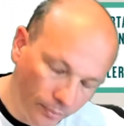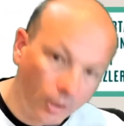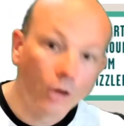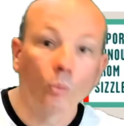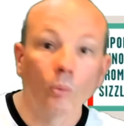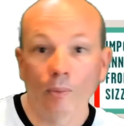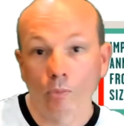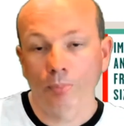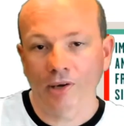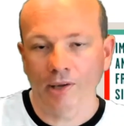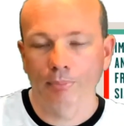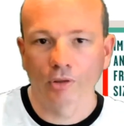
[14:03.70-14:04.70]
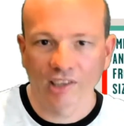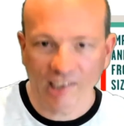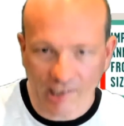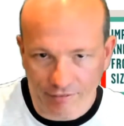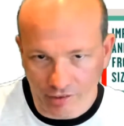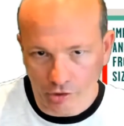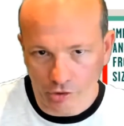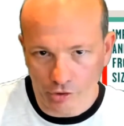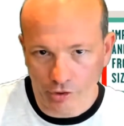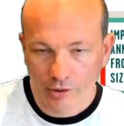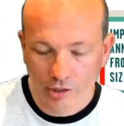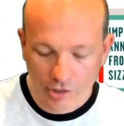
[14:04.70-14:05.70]
When will people ever
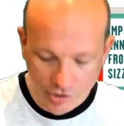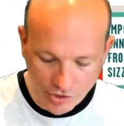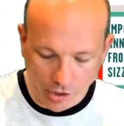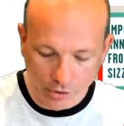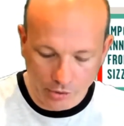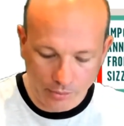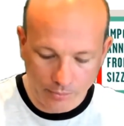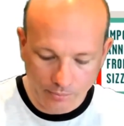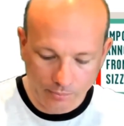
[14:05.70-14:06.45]
learn? So,